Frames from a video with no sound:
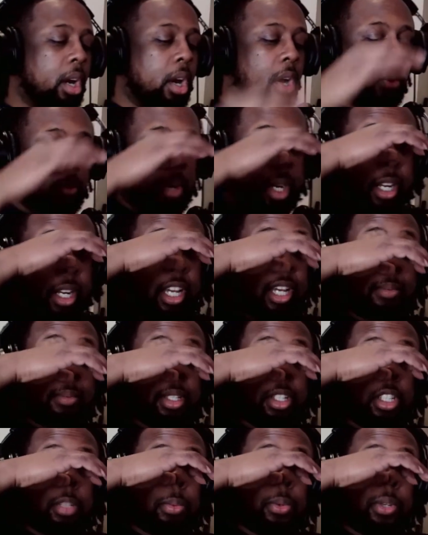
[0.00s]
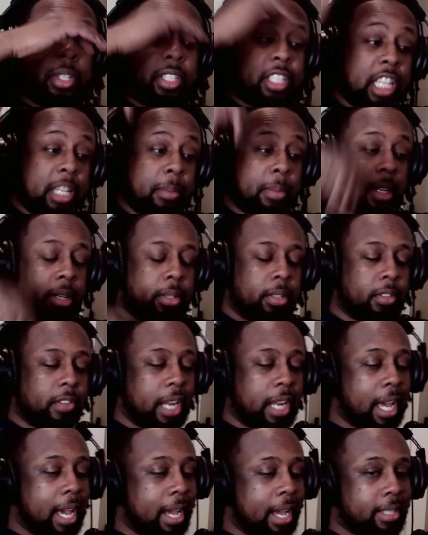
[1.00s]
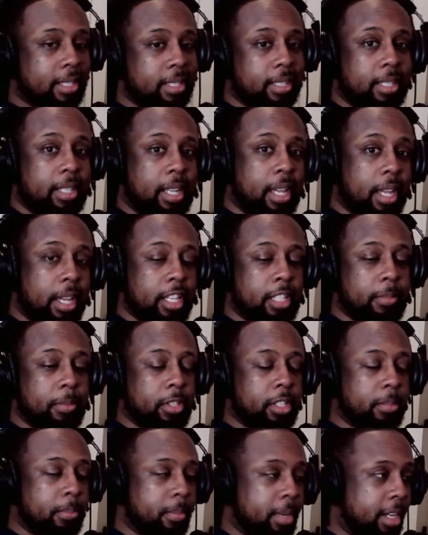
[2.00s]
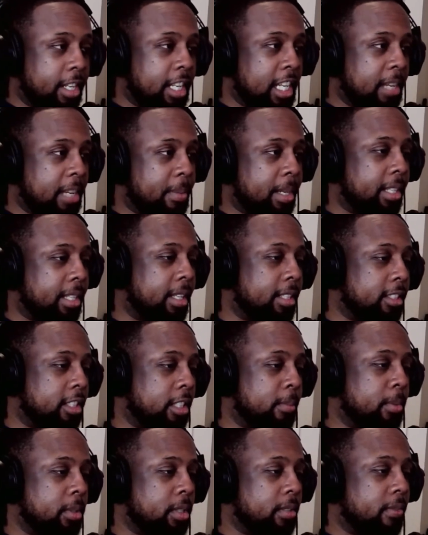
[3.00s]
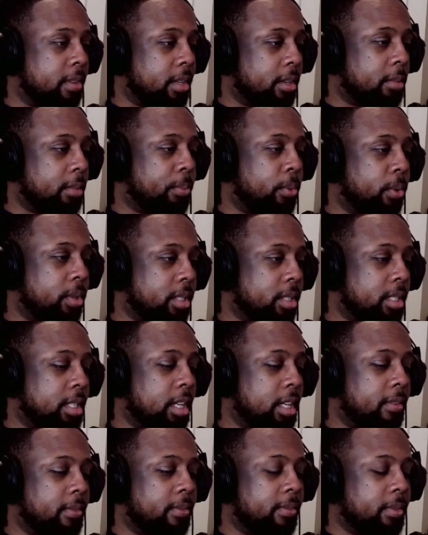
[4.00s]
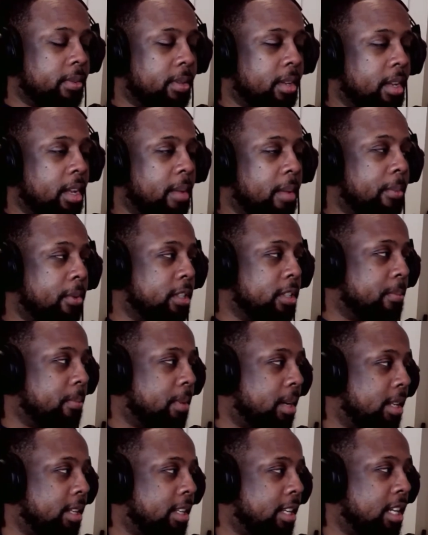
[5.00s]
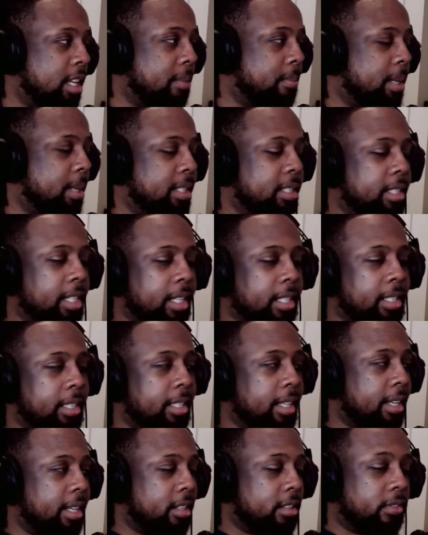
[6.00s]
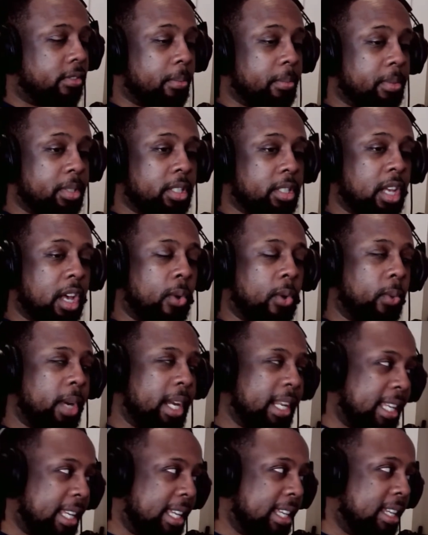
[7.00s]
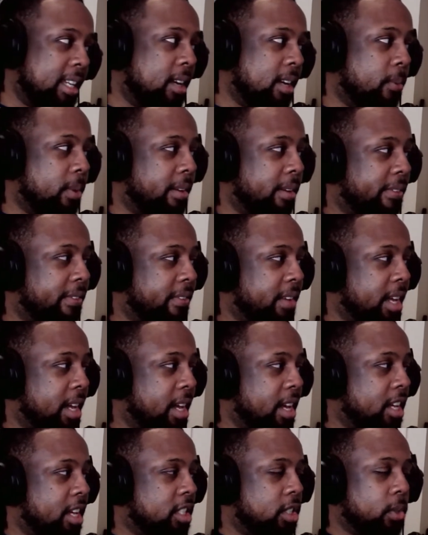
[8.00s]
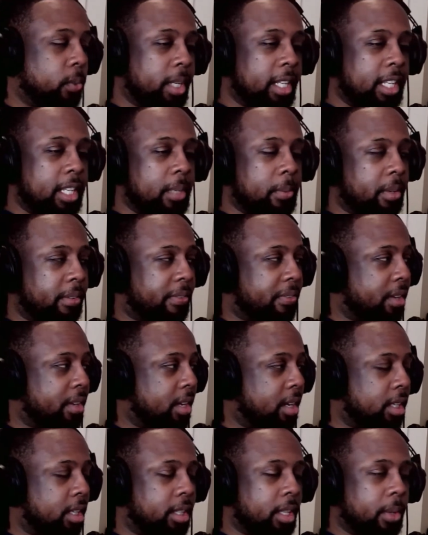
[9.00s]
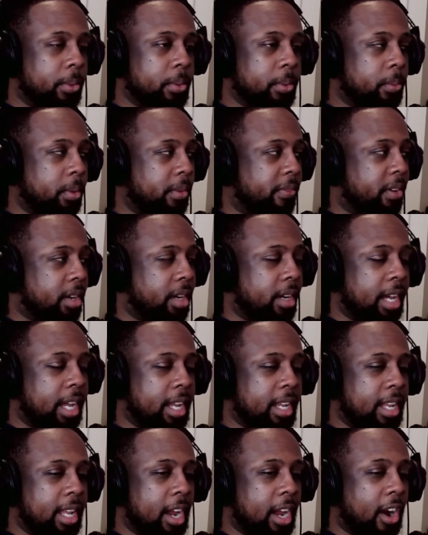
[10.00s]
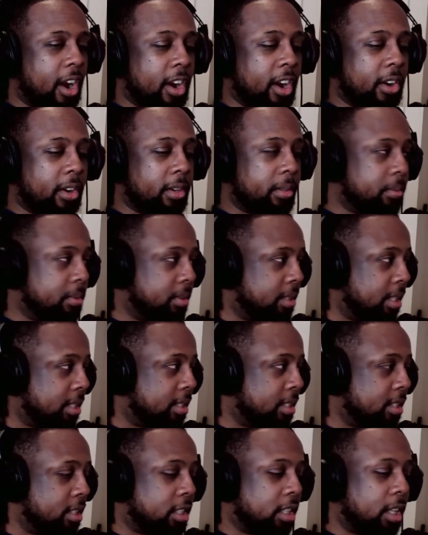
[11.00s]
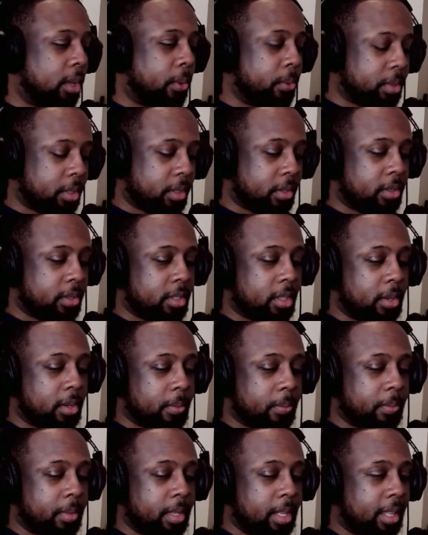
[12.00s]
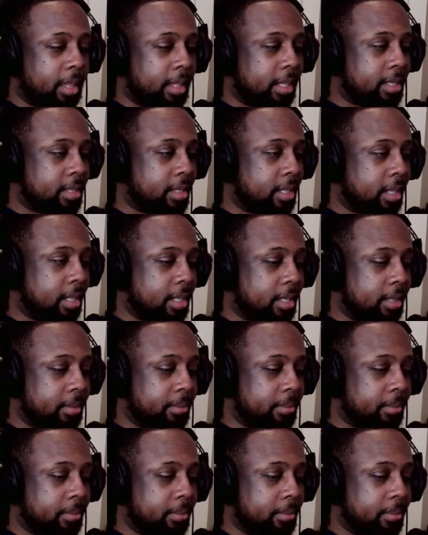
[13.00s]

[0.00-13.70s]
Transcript: What up? It's your boy T Bear and Reaction. Today's Music money. About to get into the music video portion of Music money. About to check out the latest from Saweetie with Saweetie with uh Clo- with uh her. This is Closer. So let's get it.